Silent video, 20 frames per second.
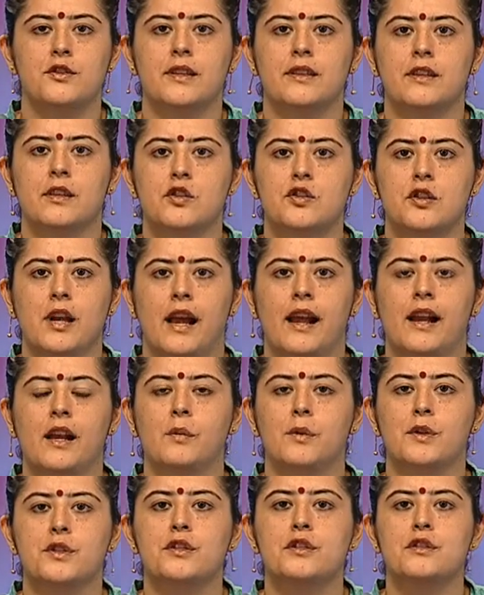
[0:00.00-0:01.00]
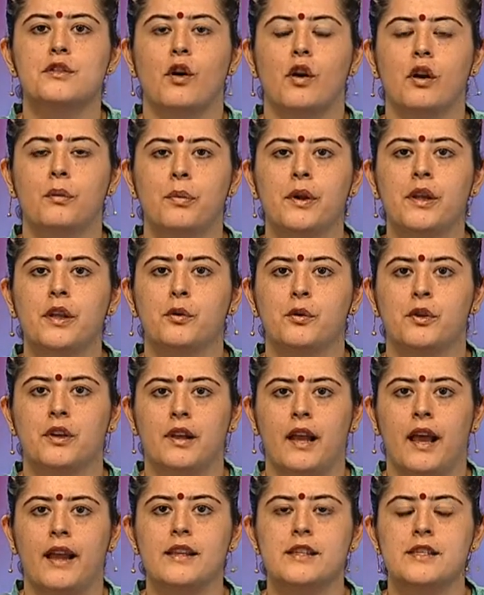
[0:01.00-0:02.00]
in the child which is not being
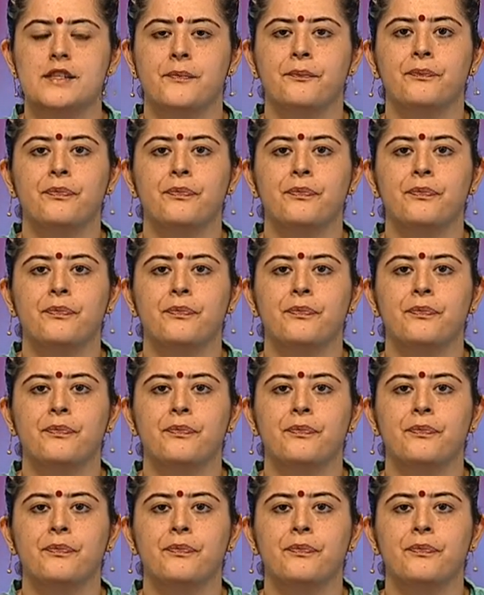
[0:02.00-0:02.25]
utilized